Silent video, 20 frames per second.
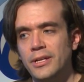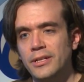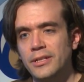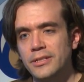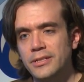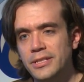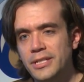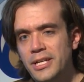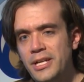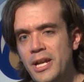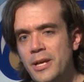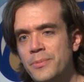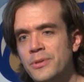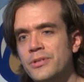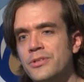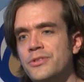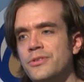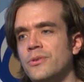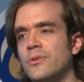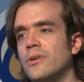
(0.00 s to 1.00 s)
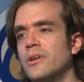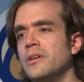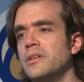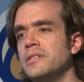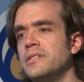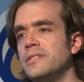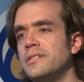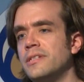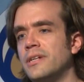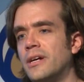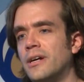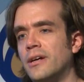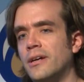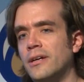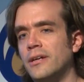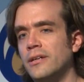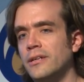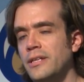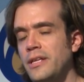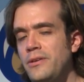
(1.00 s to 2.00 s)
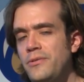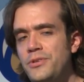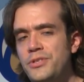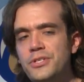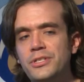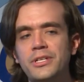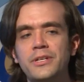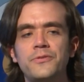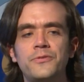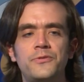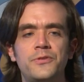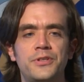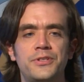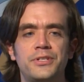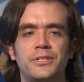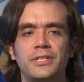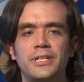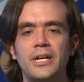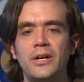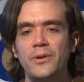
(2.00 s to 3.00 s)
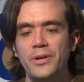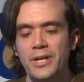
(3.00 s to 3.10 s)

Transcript: Because kidnapping stories are, they usually fizzle out.